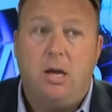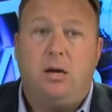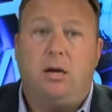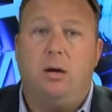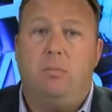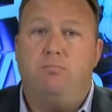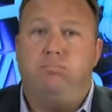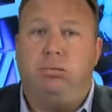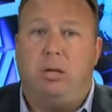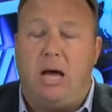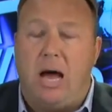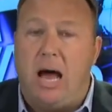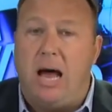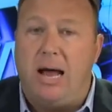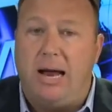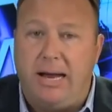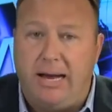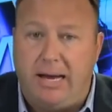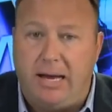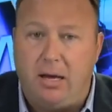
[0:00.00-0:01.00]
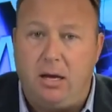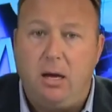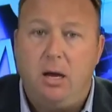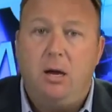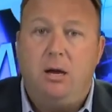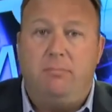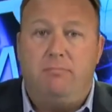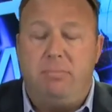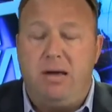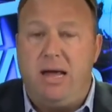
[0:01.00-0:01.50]
Complying,
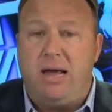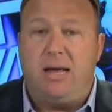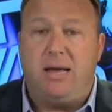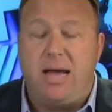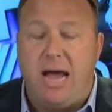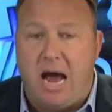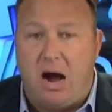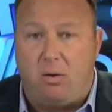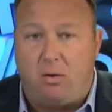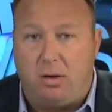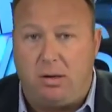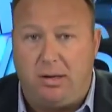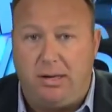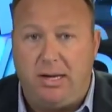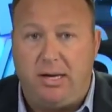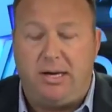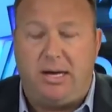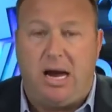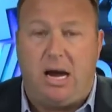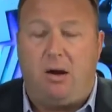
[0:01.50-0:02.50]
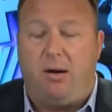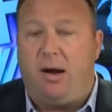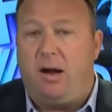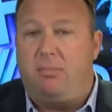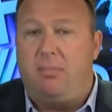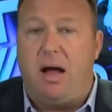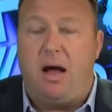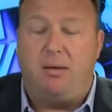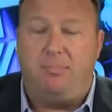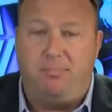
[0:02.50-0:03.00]
being cowardly, caring
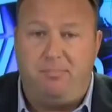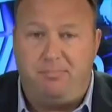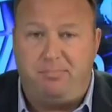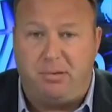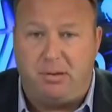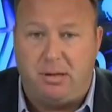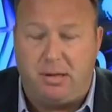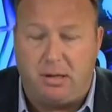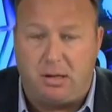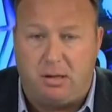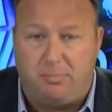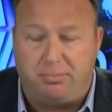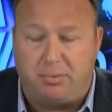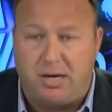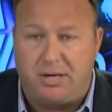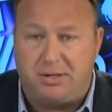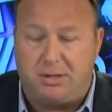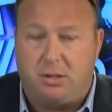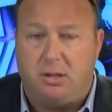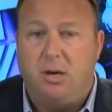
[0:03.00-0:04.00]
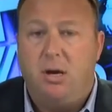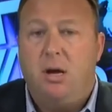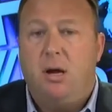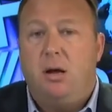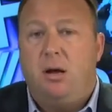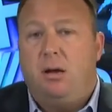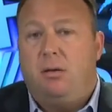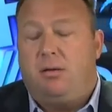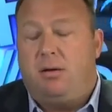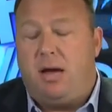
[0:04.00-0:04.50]
about political pressure,
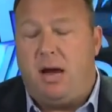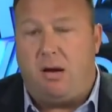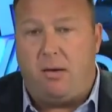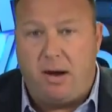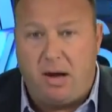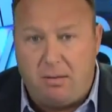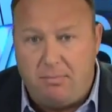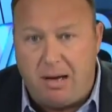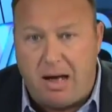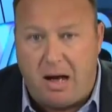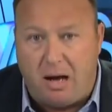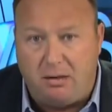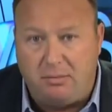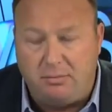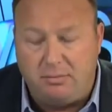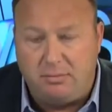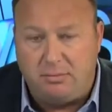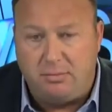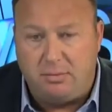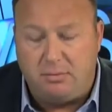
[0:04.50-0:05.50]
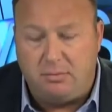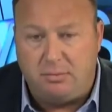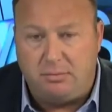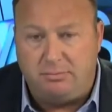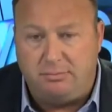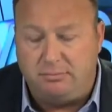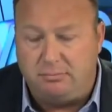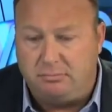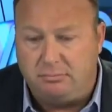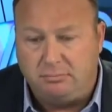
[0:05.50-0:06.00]
caring about
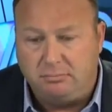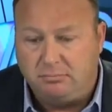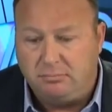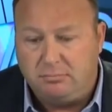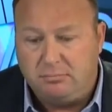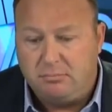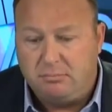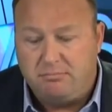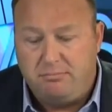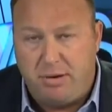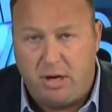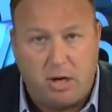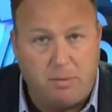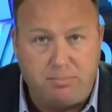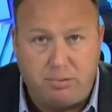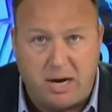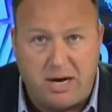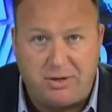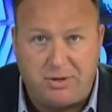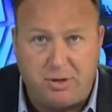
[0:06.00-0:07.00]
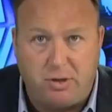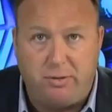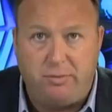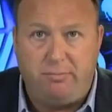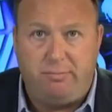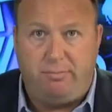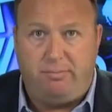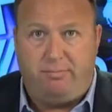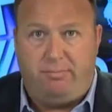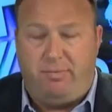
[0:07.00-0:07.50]
peer pressure
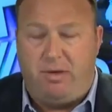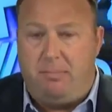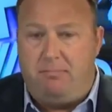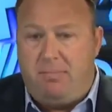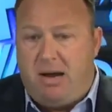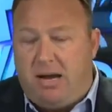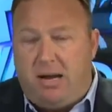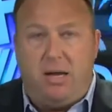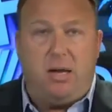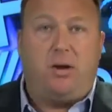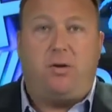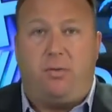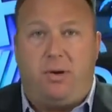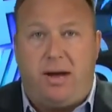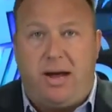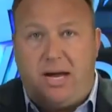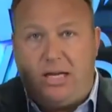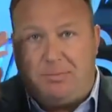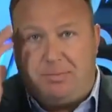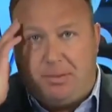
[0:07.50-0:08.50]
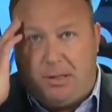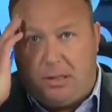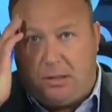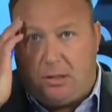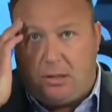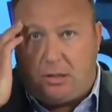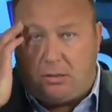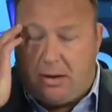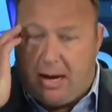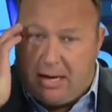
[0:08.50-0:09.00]
that media creates,
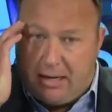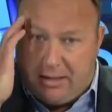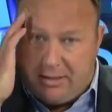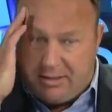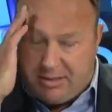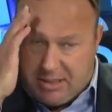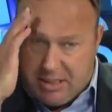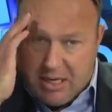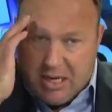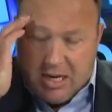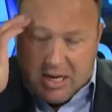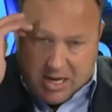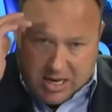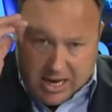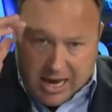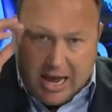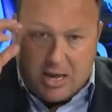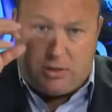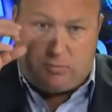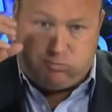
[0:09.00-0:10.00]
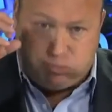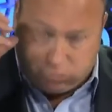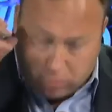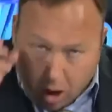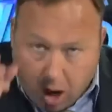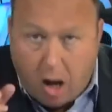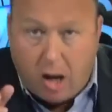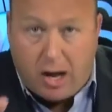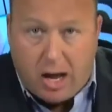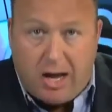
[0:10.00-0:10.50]
political correctness, has
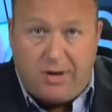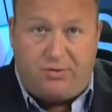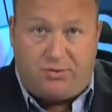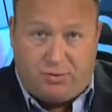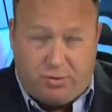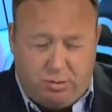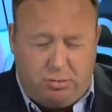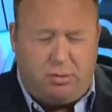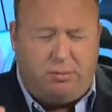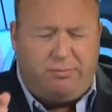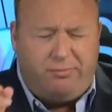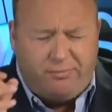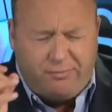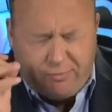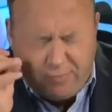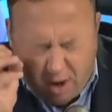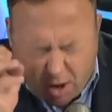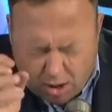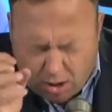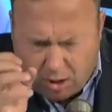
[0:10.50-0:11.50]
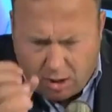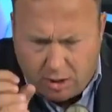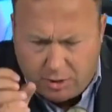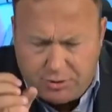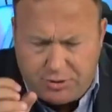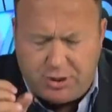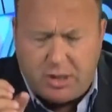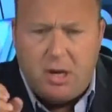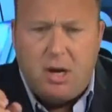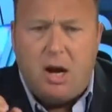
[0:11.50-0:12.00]
brought us to the
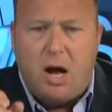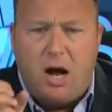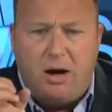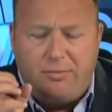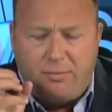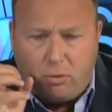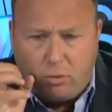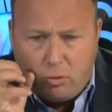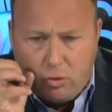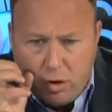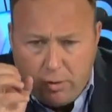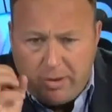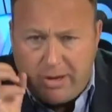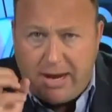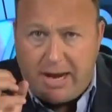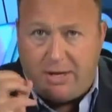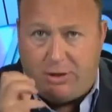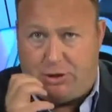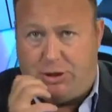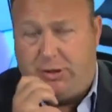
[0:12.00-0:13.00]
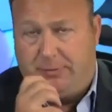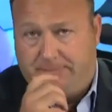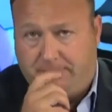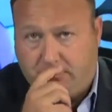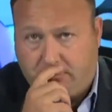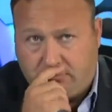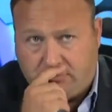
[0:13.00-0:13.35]
verge of ruination,